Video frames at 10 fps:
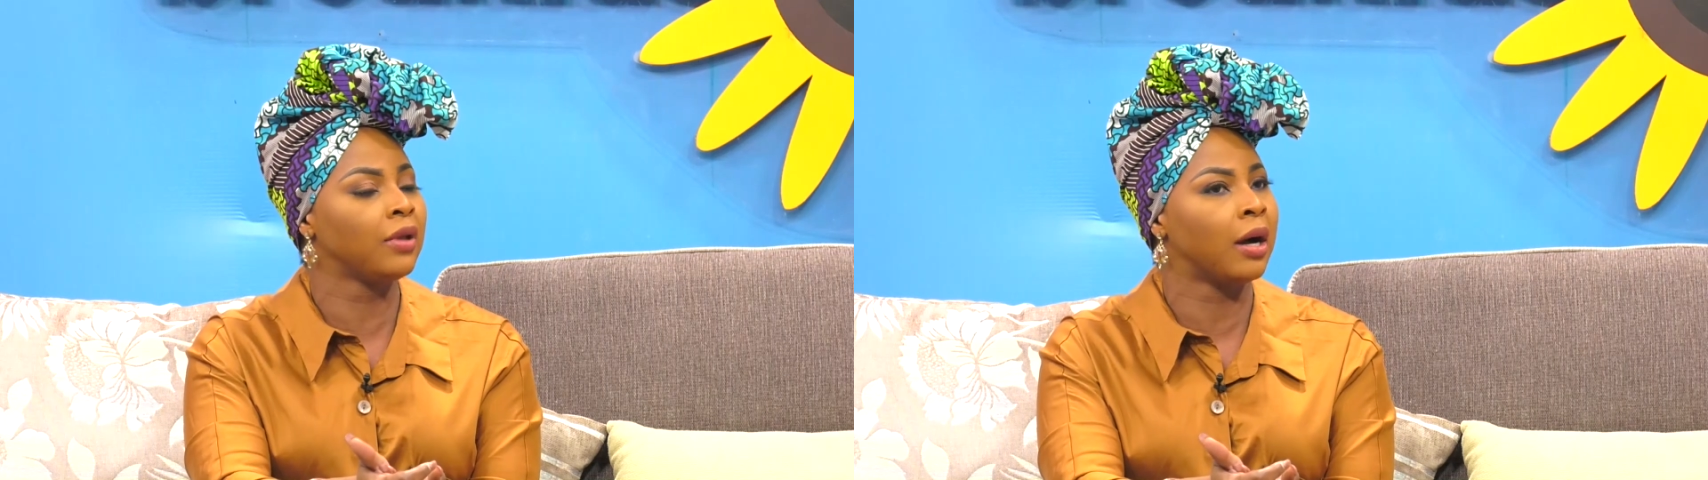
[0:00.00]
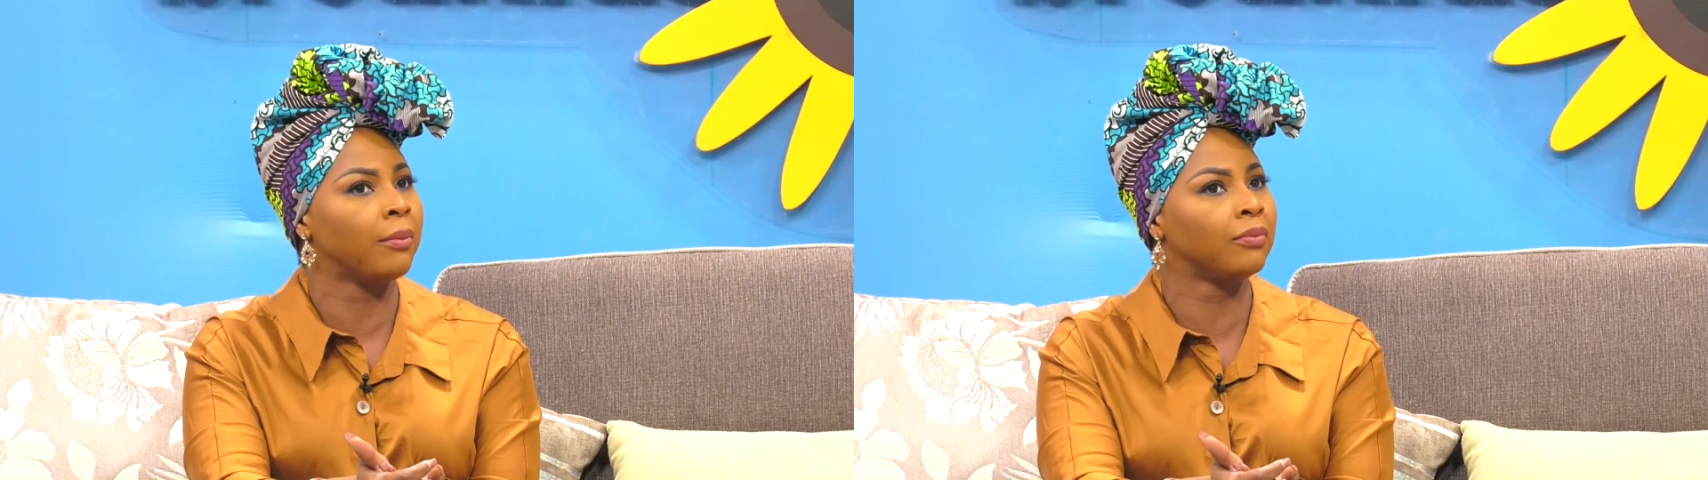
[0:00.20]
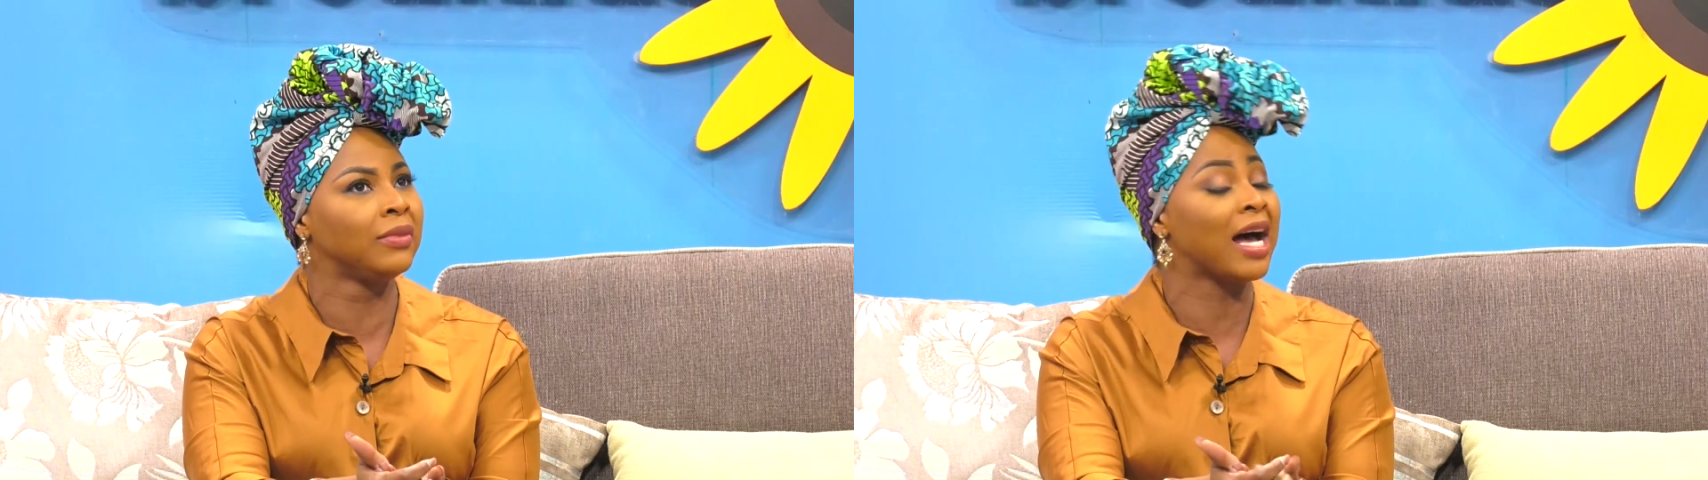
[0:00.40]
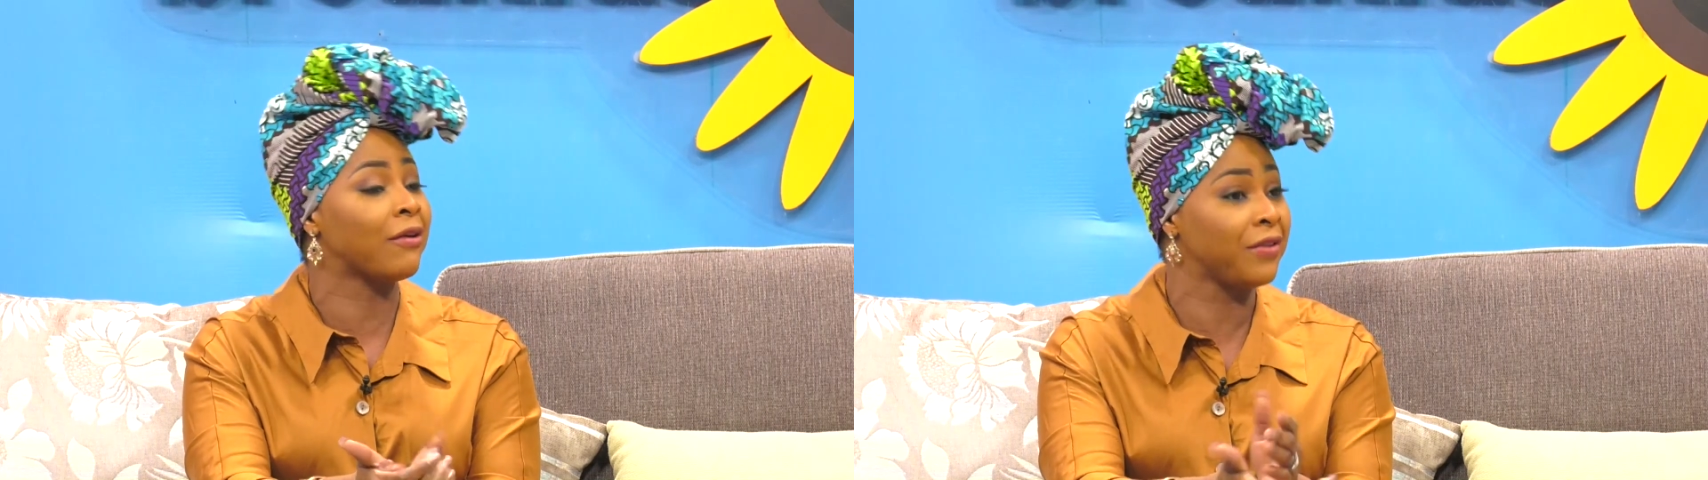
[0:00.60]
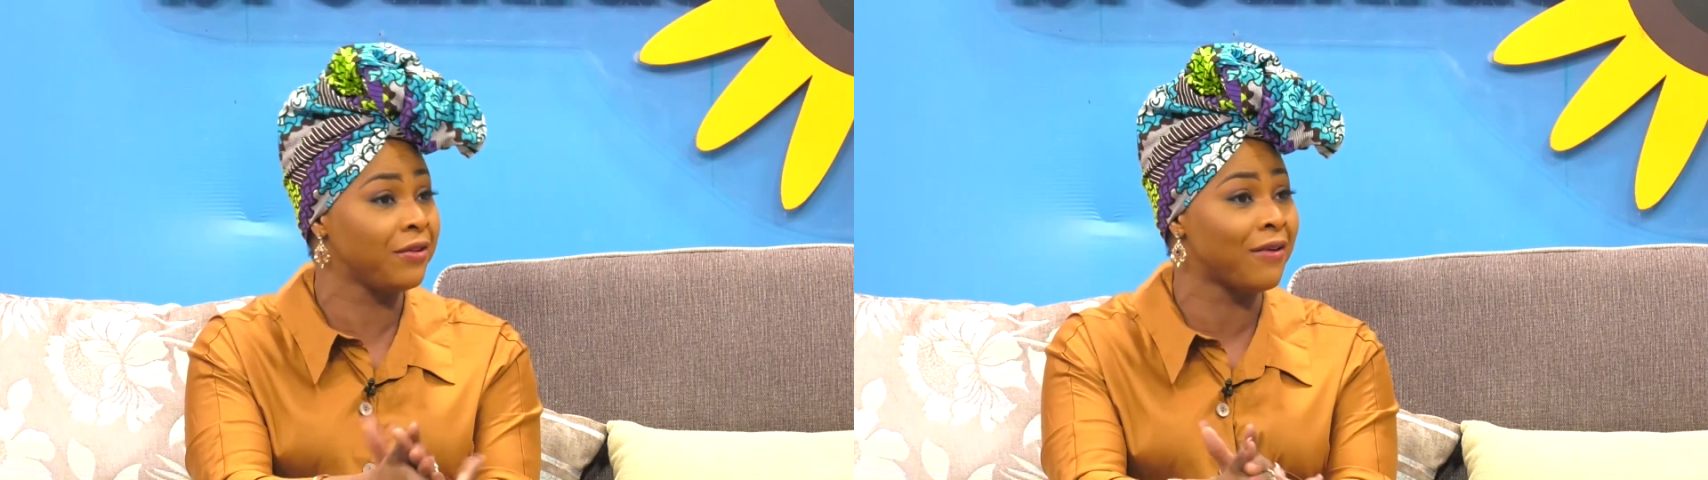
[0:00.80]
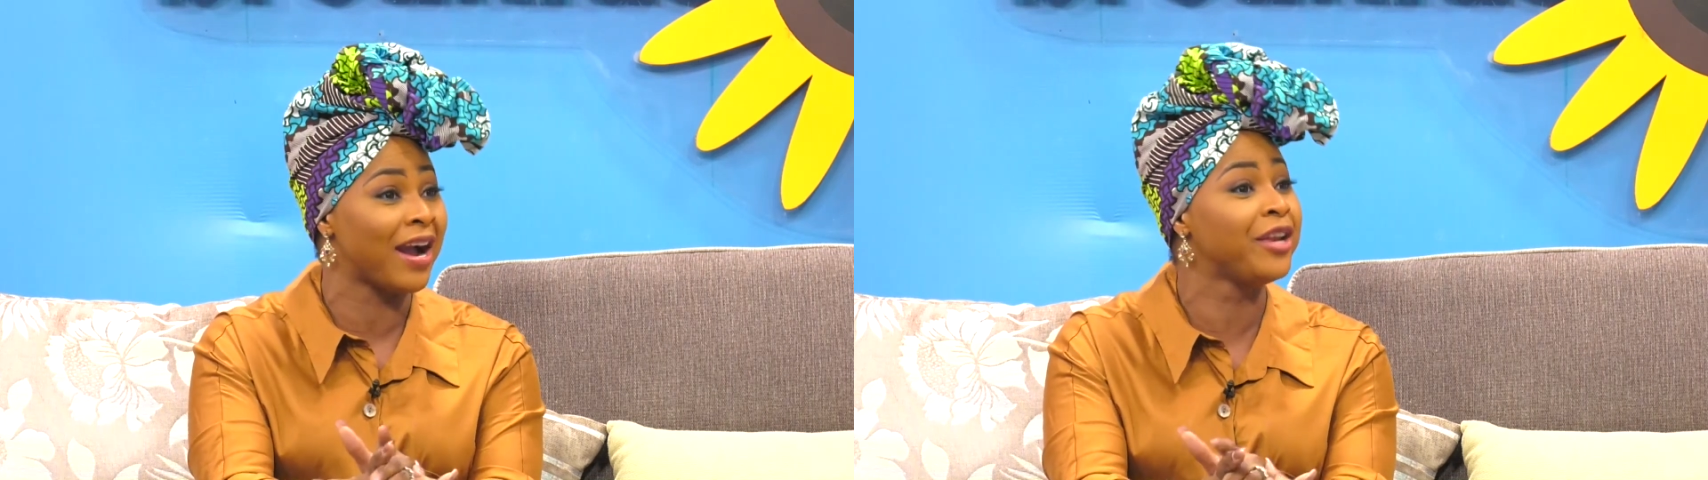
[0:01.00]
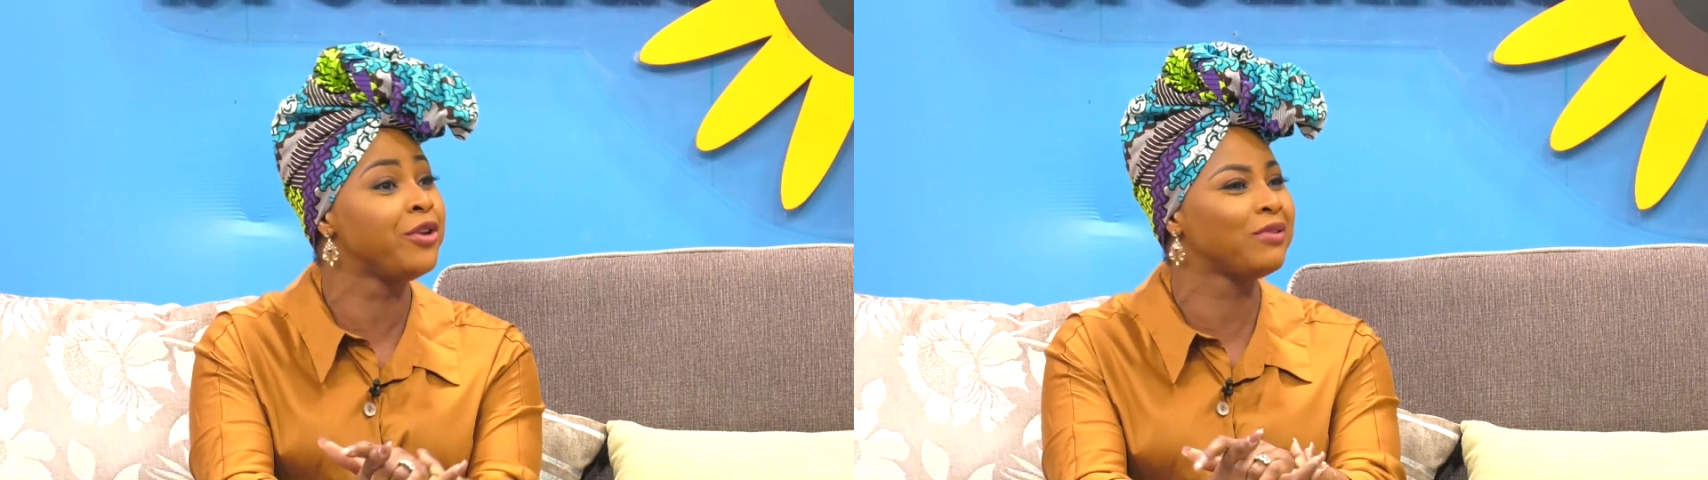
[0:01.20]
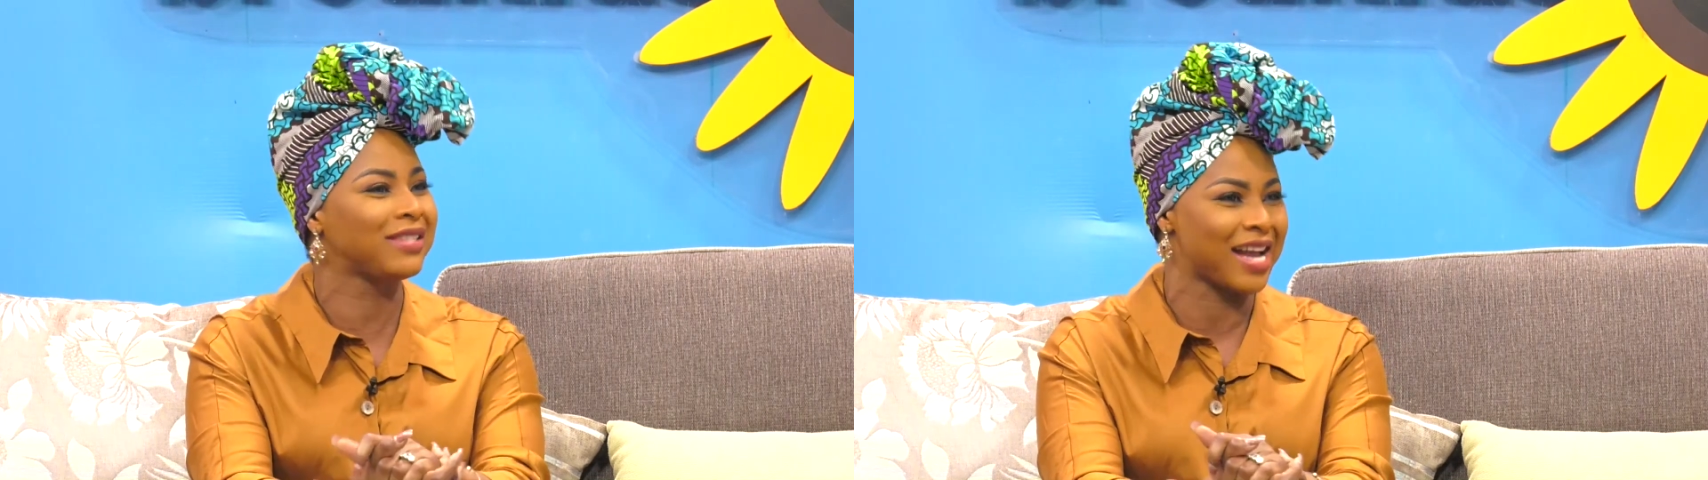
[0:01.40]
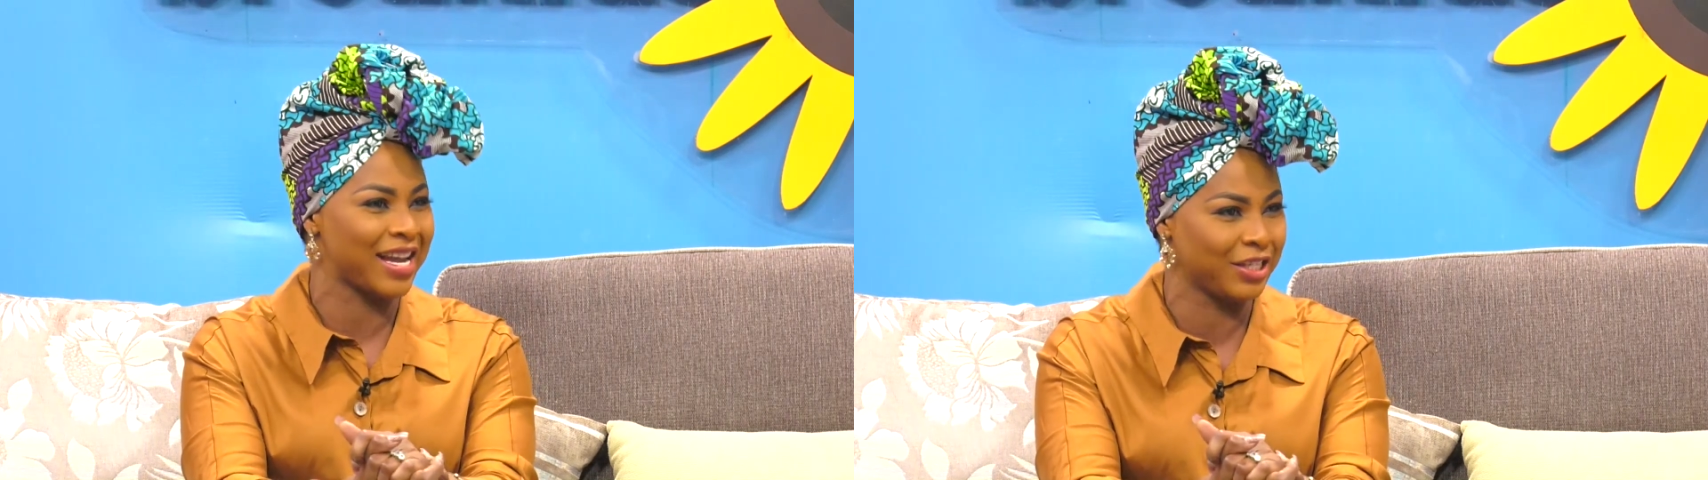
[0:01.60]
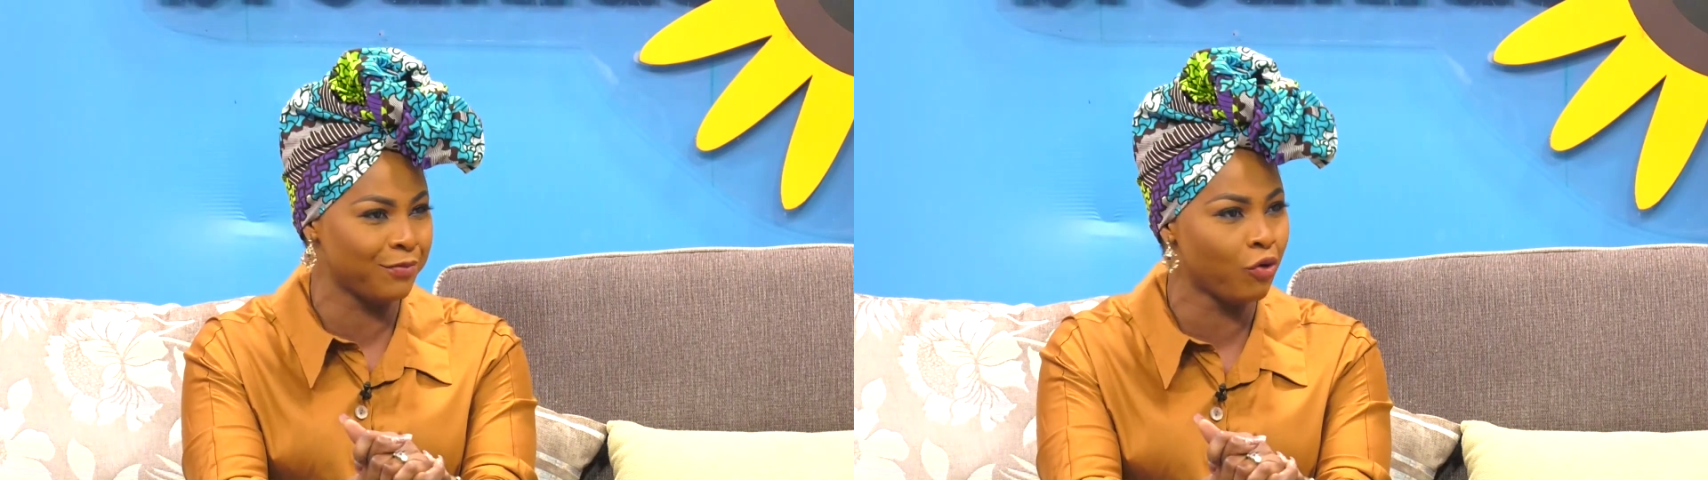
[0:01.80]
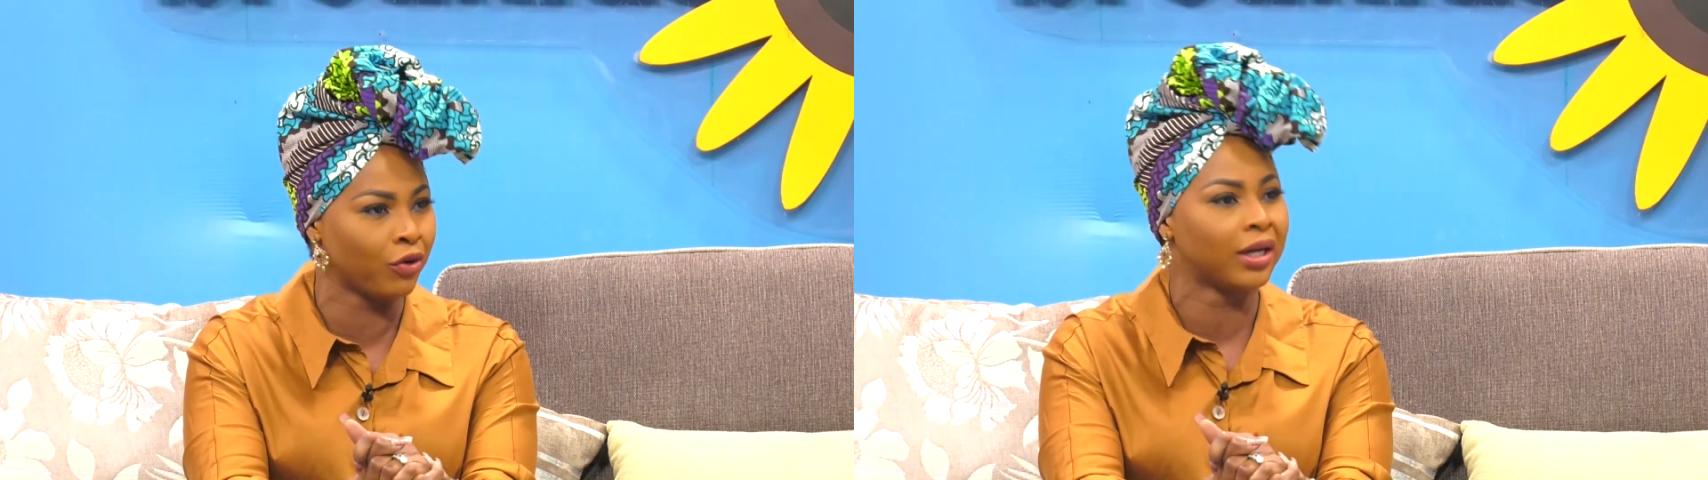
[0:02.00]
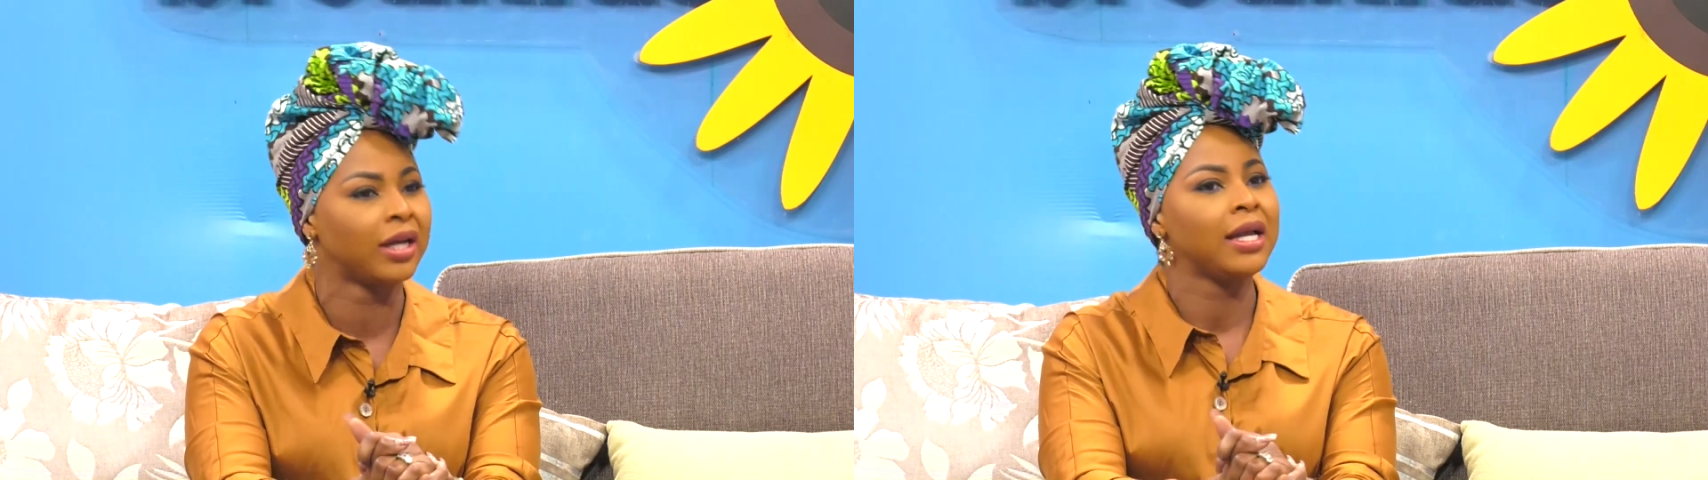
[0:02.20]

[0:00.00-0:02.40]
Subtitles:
Dalviva, a new star is born